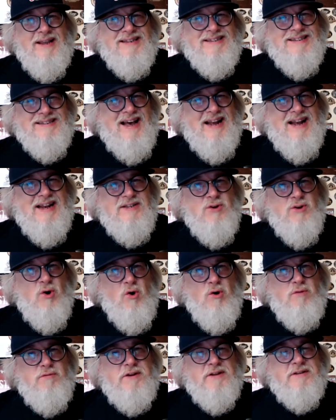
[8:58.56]
it's not as
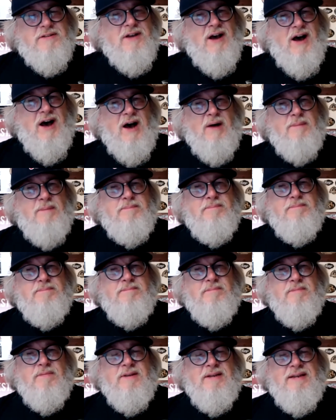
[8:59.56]
over the top
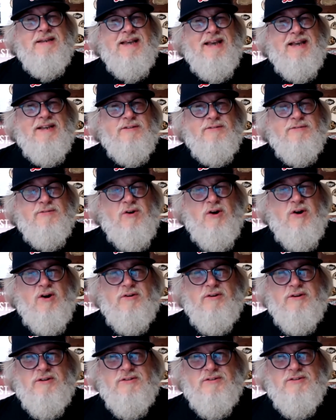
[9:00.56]
as
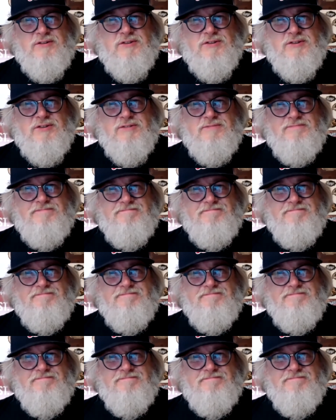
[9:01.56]
far as